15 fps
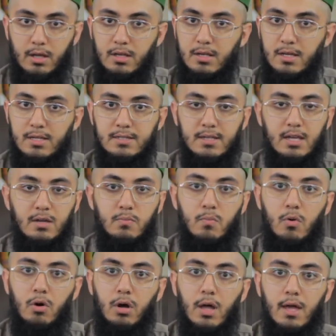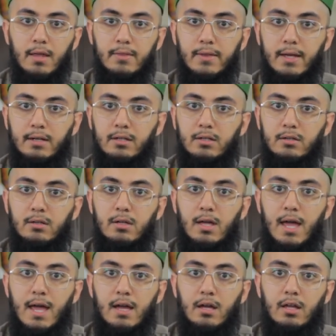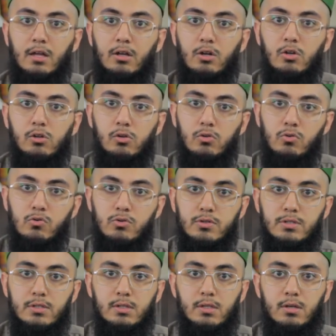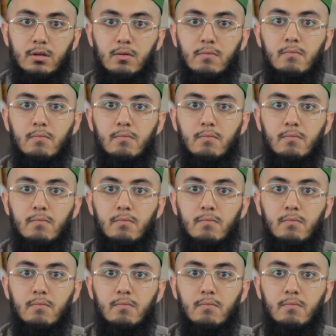It is a book that includes